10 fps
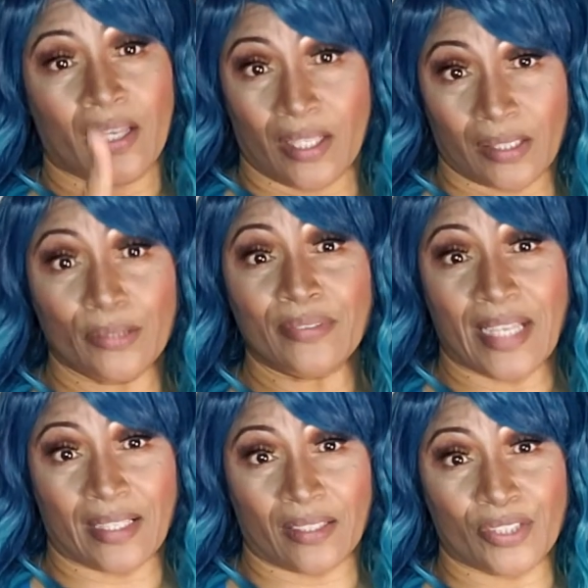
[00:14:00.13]
including
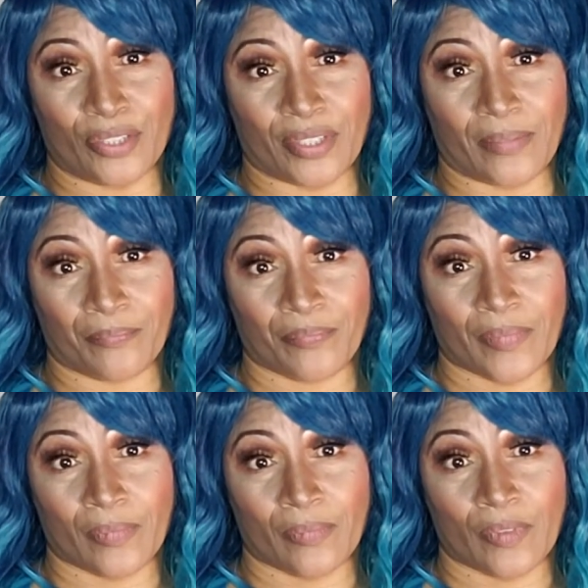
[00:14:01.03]
that attorney
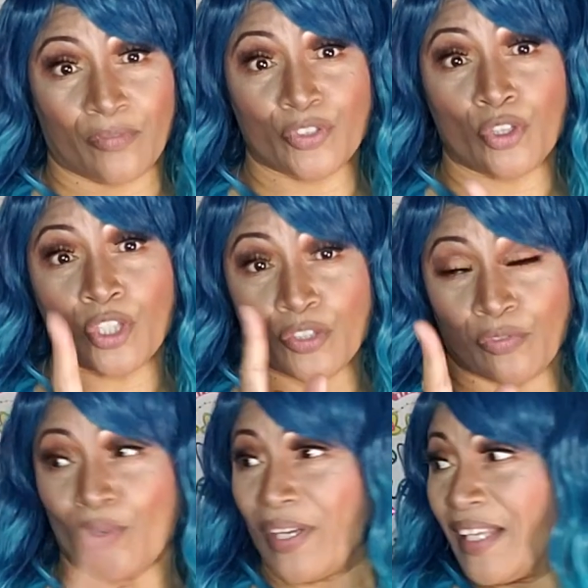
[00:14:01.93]
for George
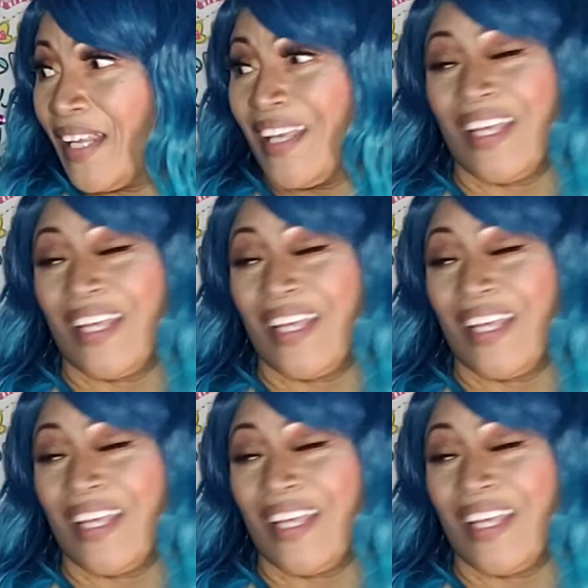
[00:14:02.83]
Floyd.